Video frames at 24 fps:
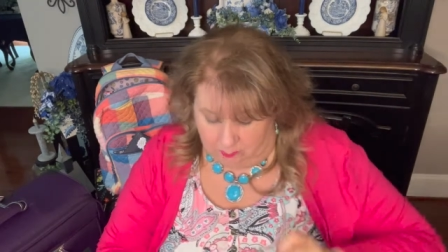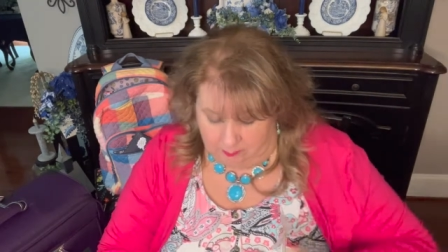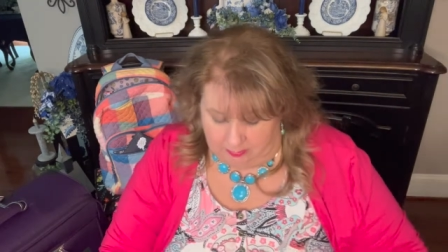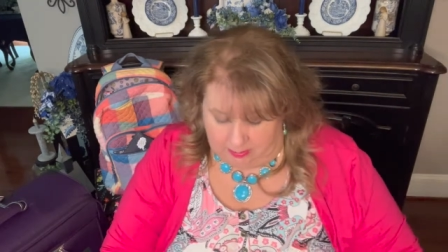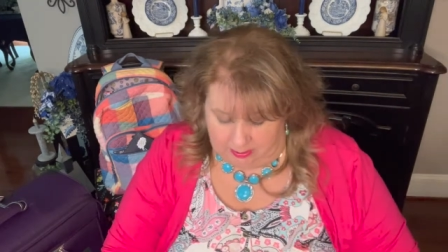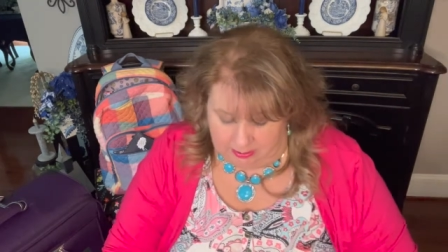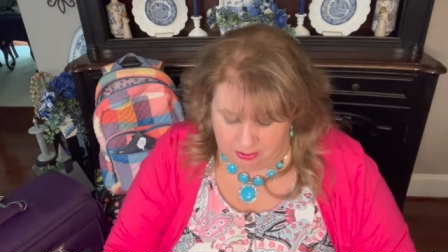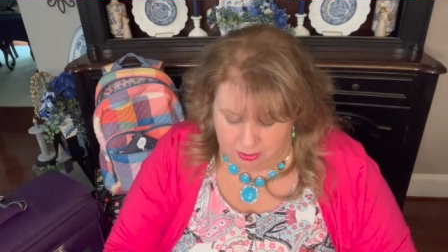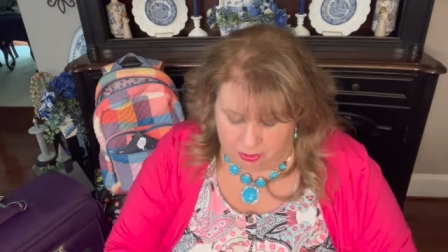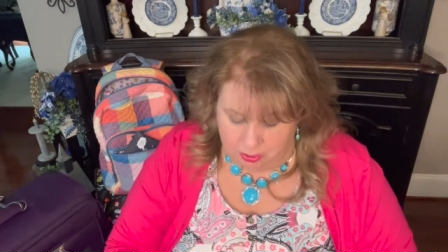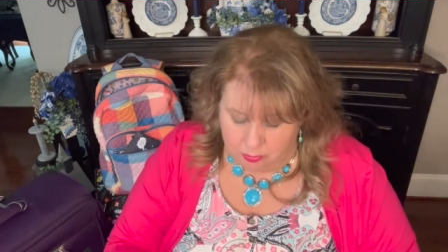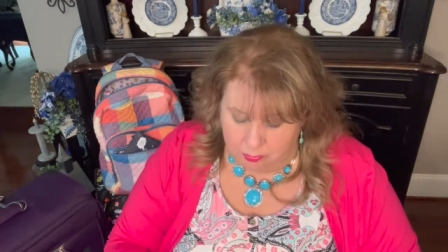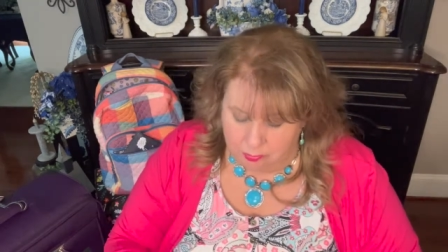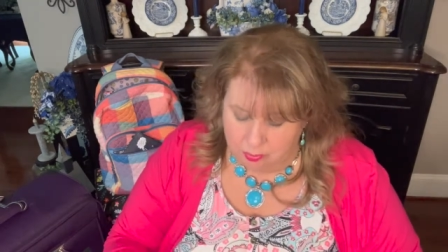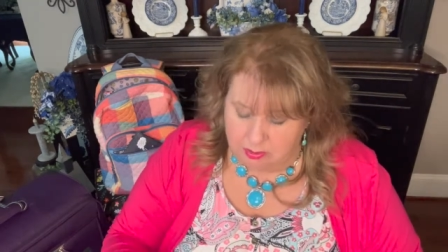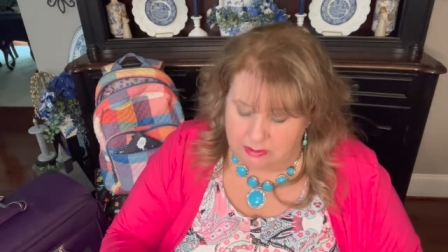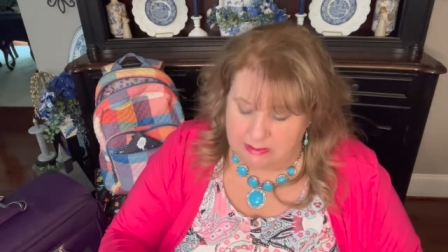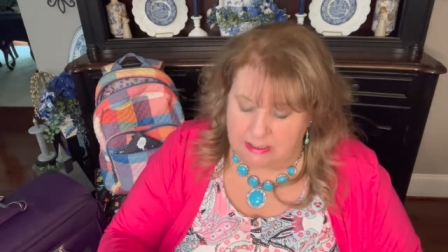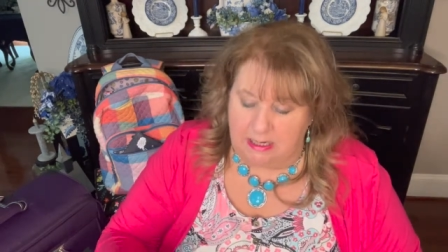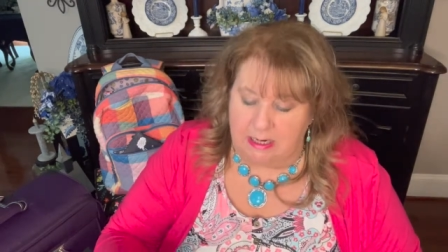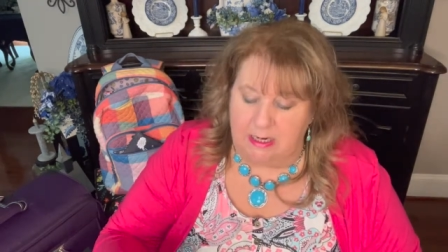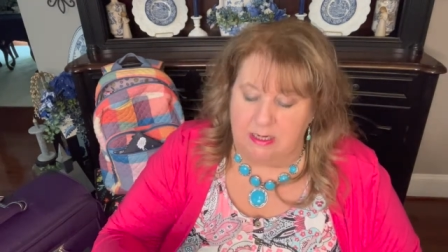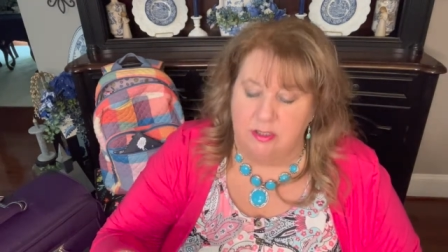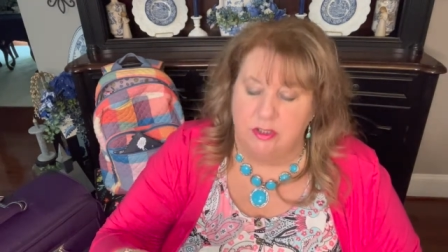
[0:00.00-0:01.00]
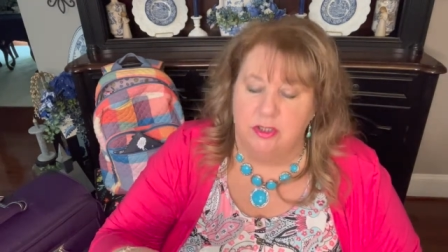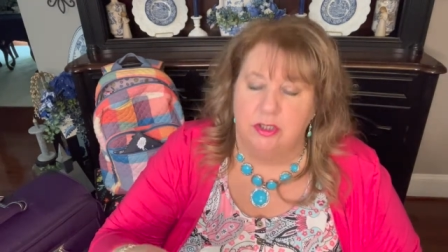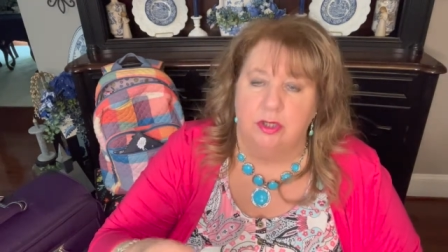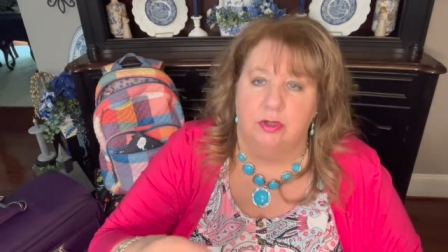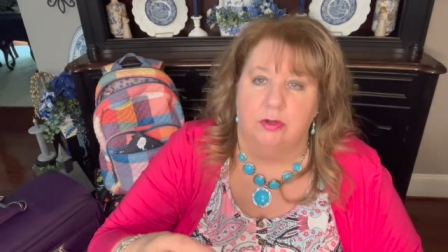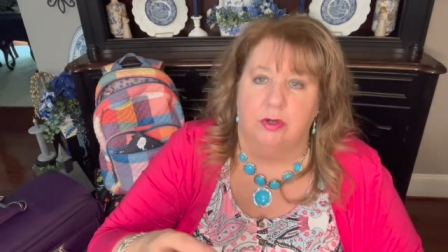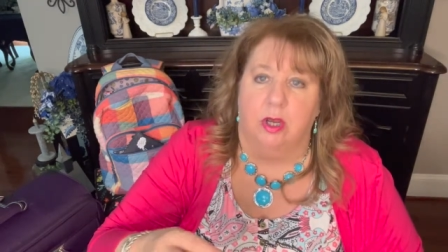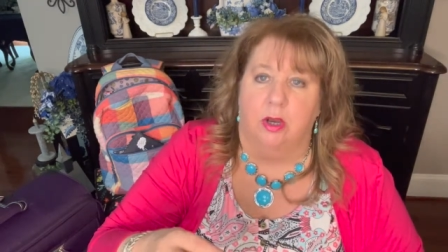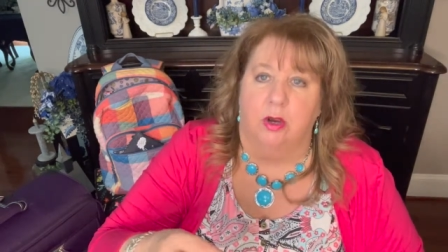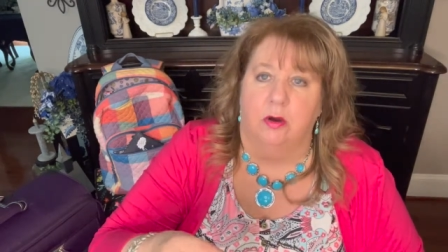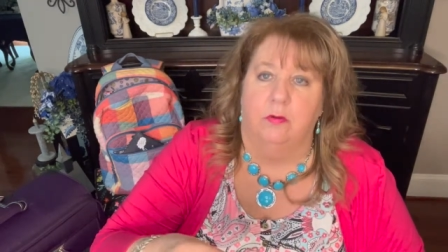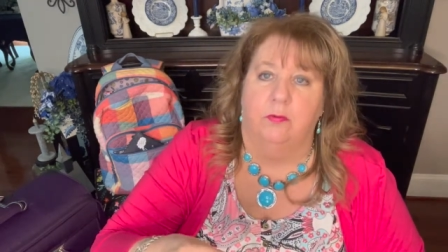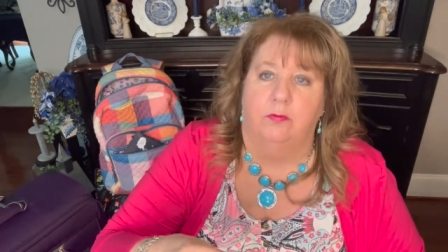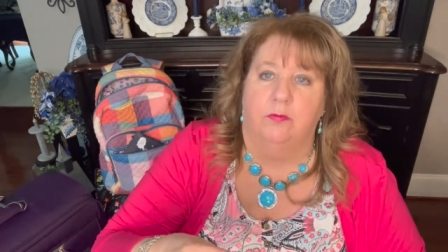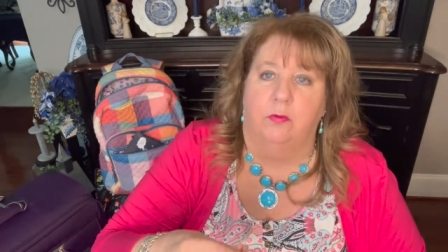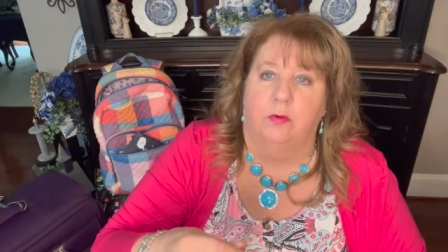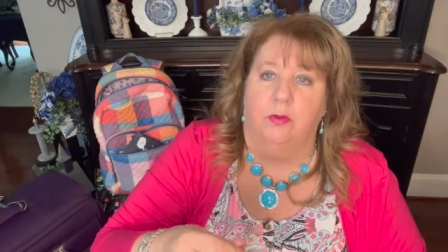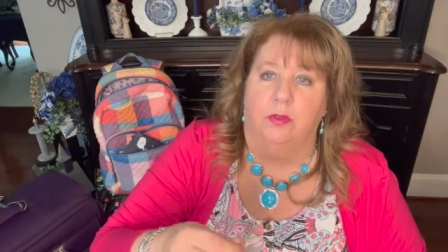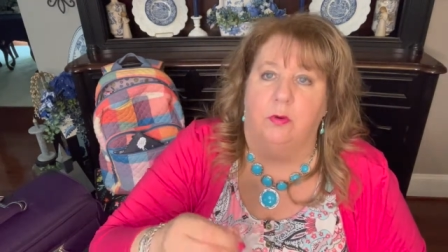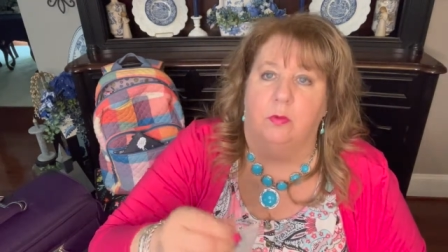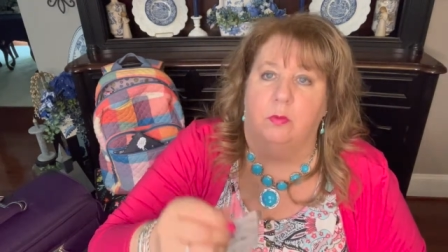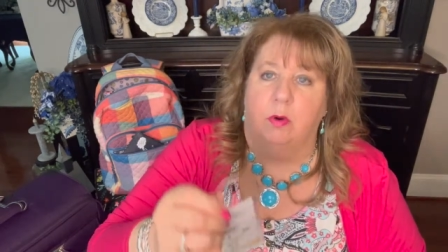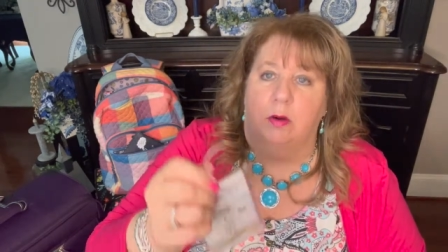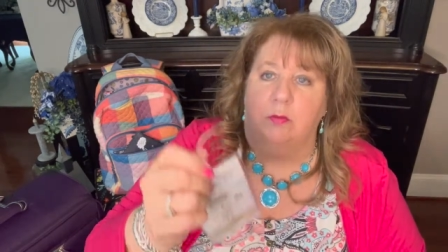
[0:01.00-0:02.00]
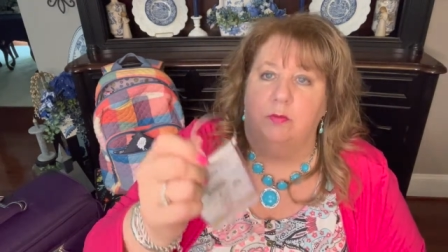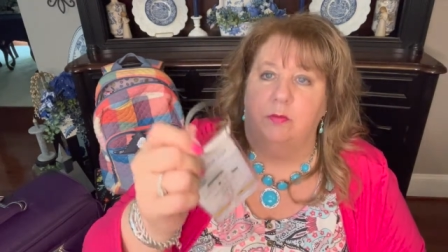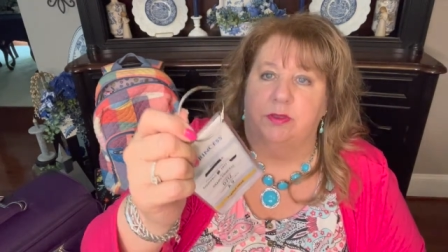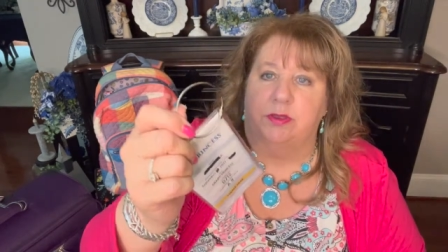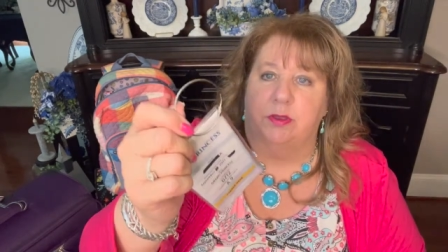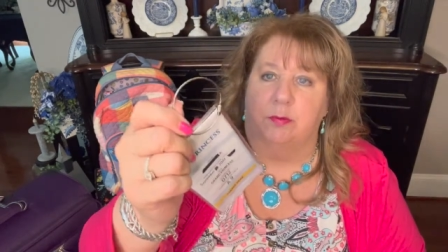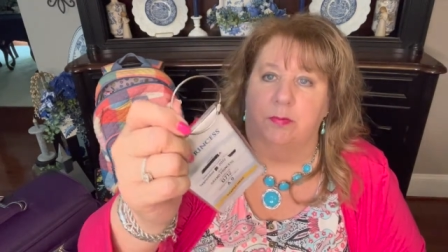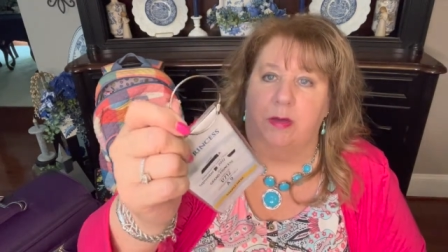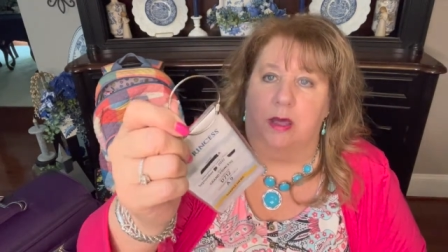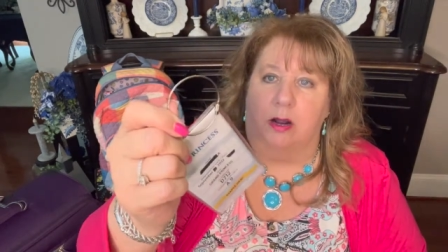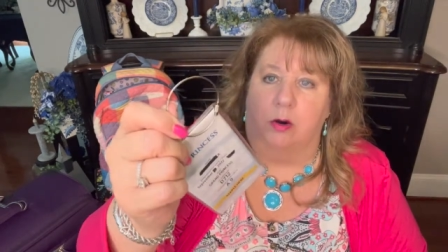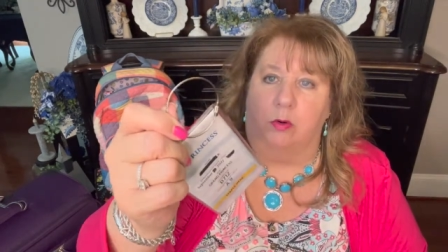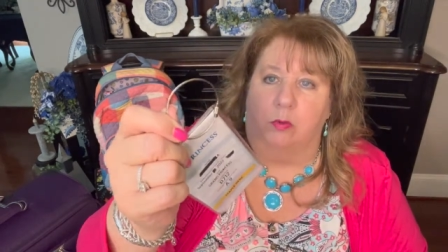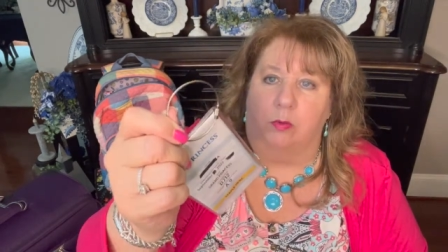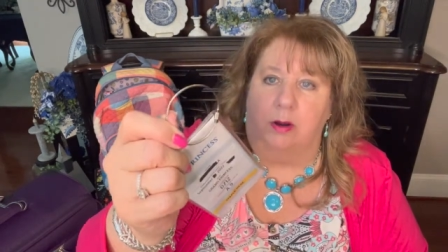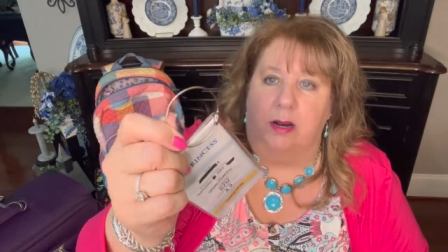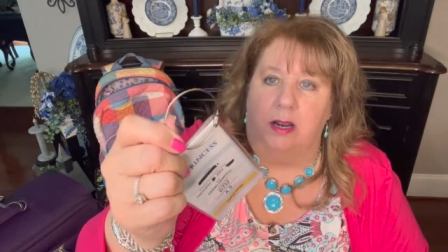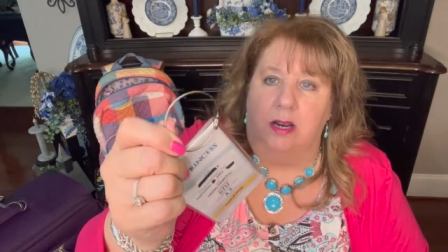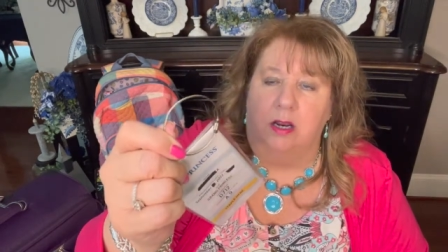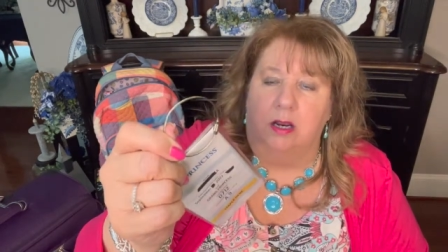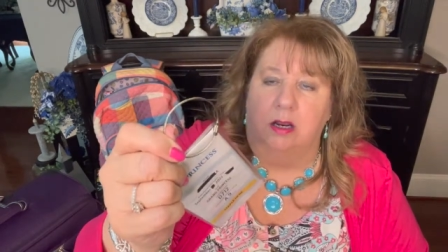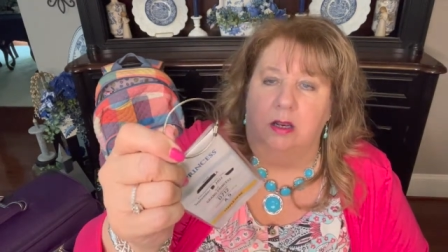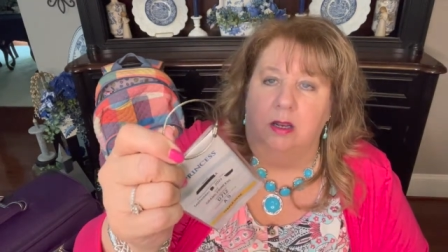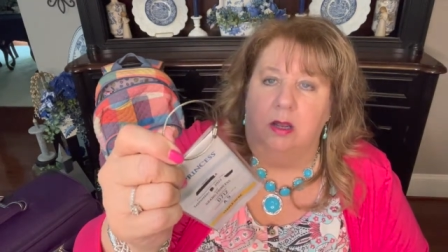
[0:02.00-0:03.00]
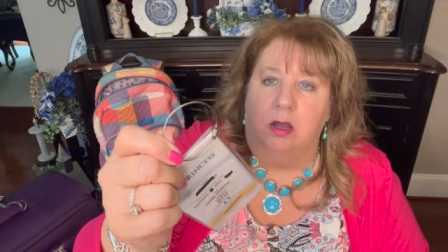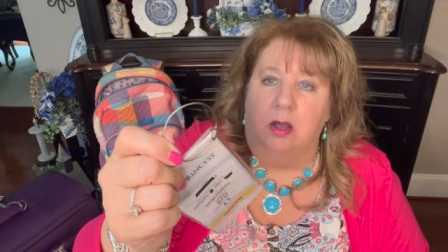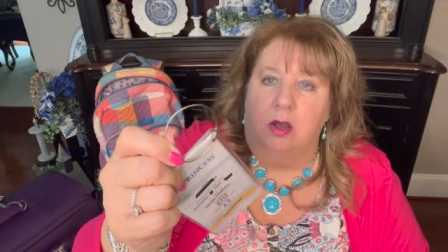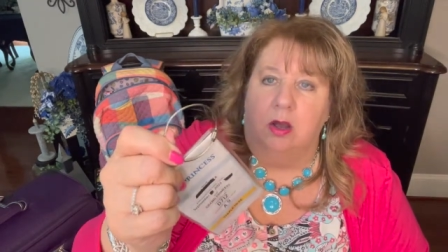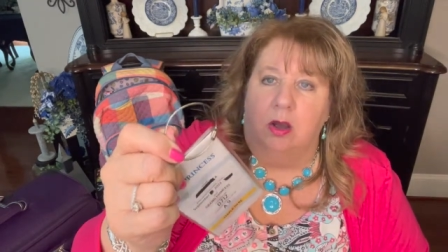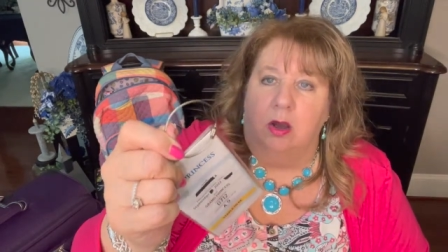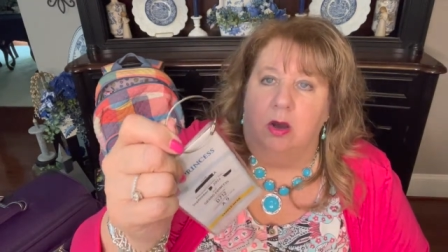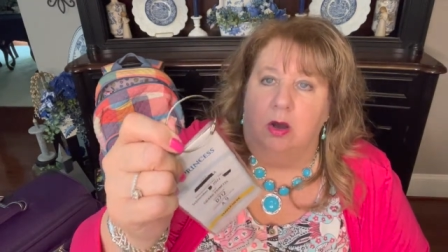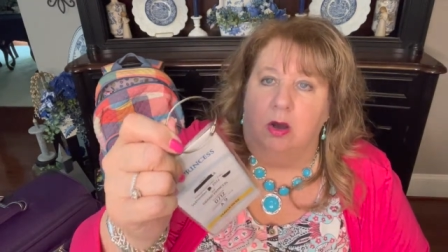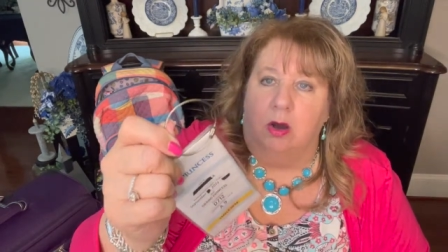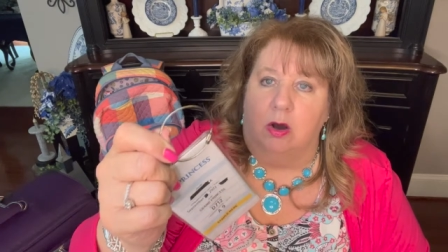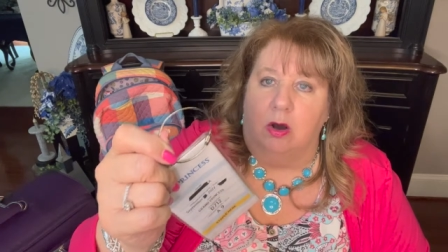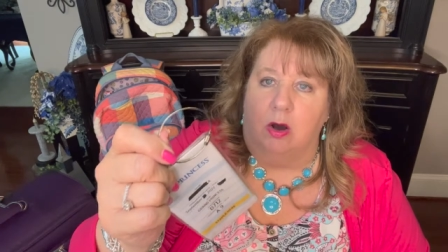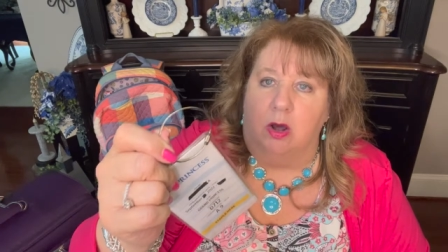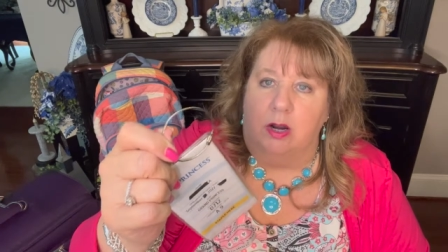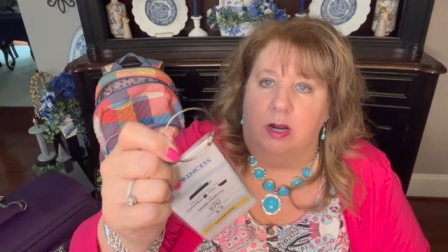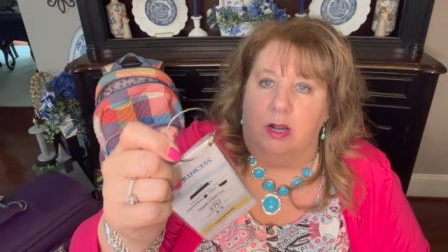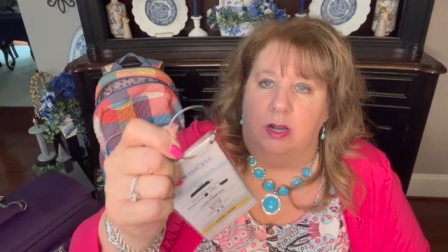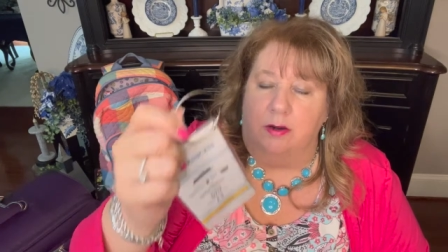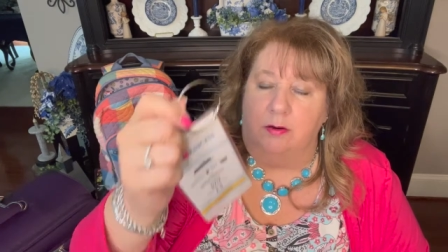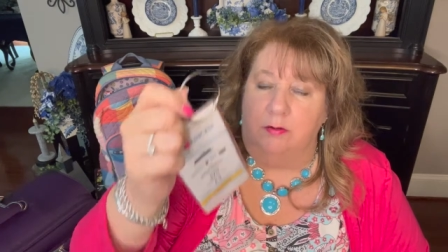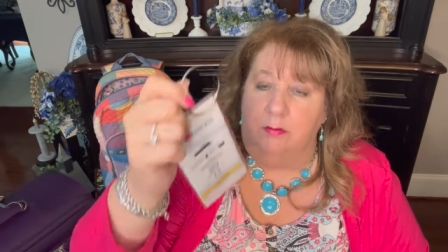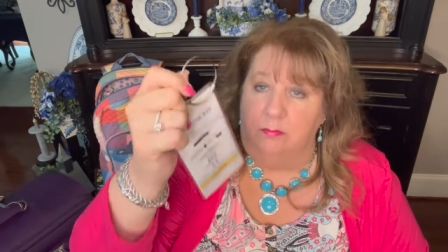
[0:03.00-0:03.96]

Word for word: but I do tend to go for the one with the metal ring on it